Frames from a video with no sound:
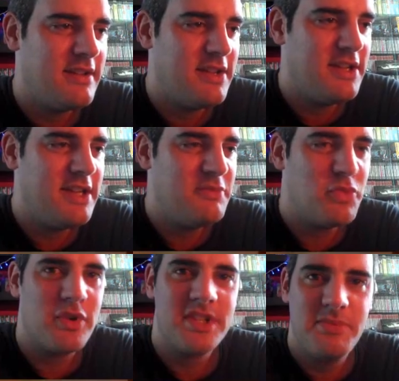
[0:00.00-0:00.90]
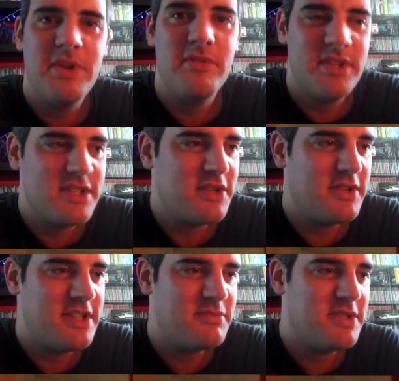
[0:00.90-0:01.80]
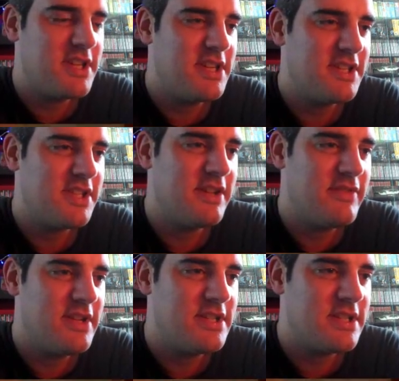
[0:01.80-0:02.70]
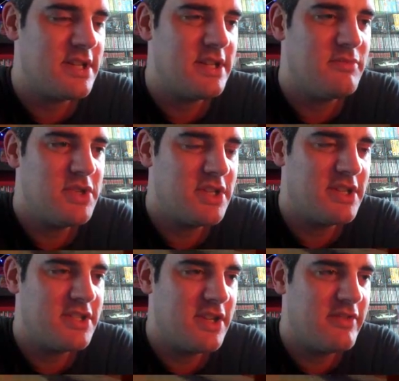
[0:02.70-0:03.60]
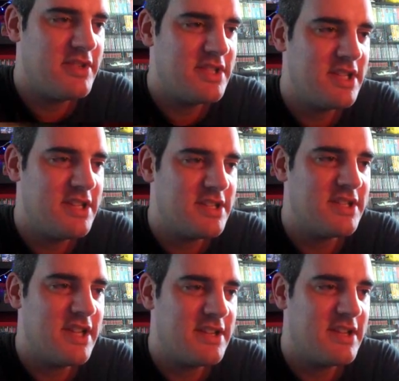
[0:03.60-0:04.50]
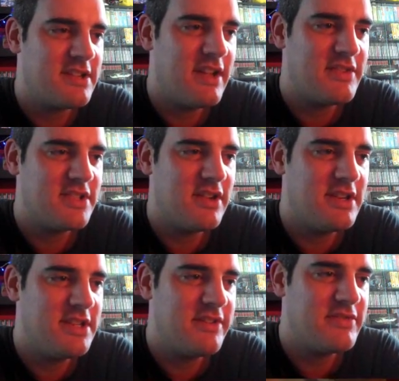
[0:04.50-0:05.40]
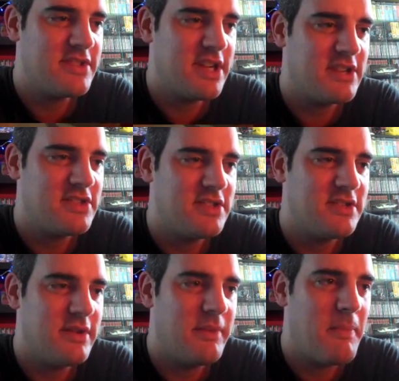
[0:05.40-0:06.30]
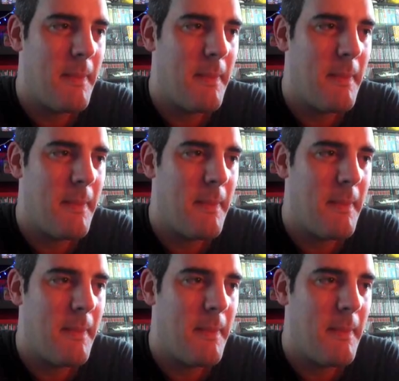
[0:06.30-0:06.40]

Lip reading: You need more experience on this particular surface, and the Michigan surface does have a slightly different texture to it.